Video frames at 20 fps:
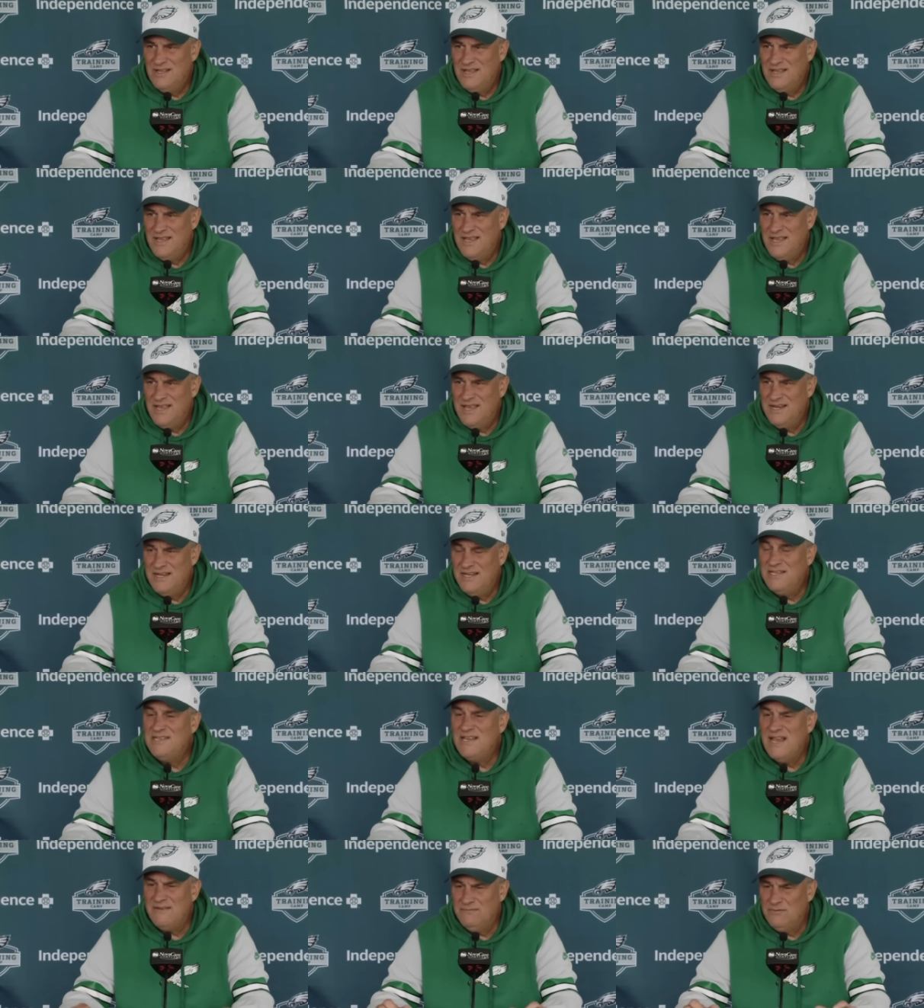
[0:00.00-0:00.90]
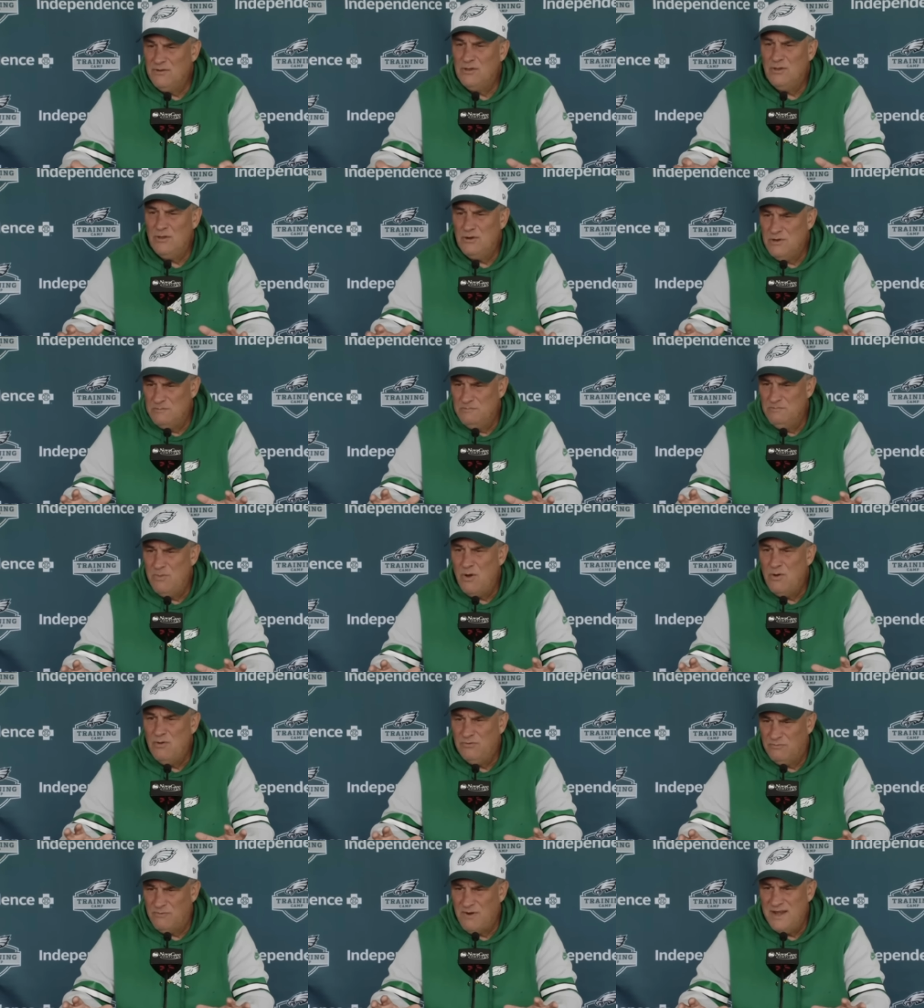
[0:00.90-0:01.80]
and he's having to learn
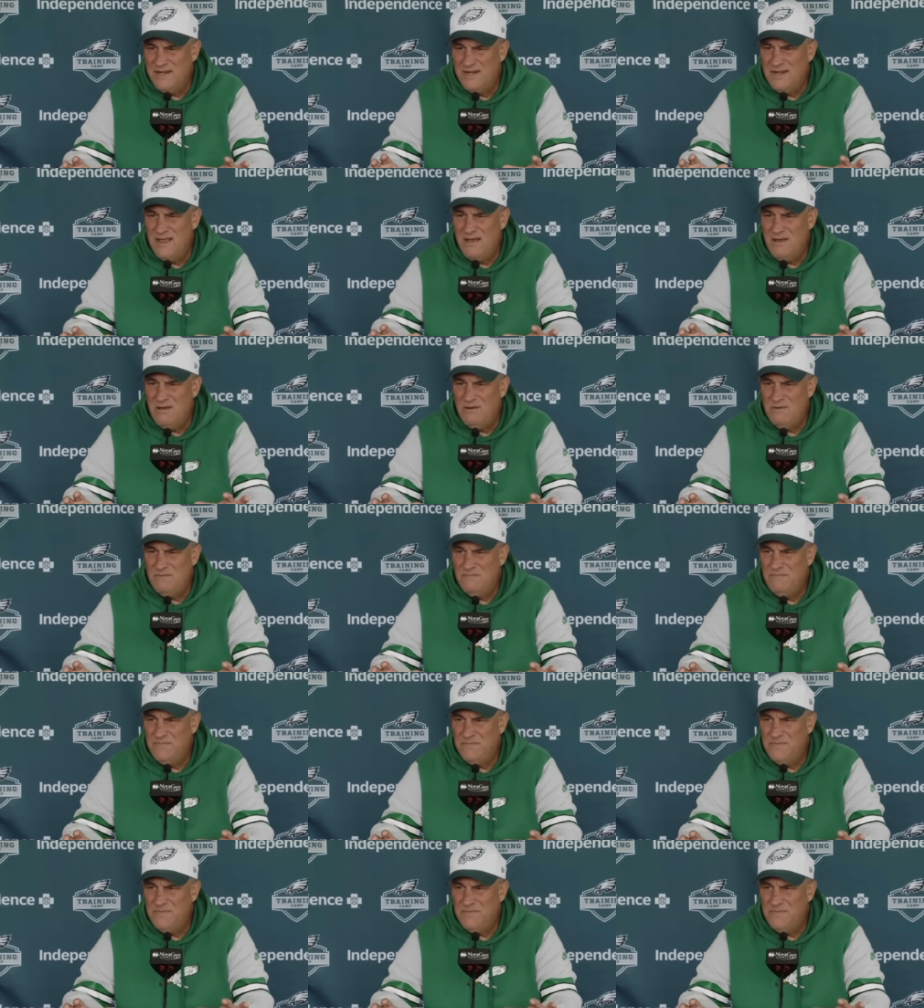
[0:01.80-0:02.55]
both right now.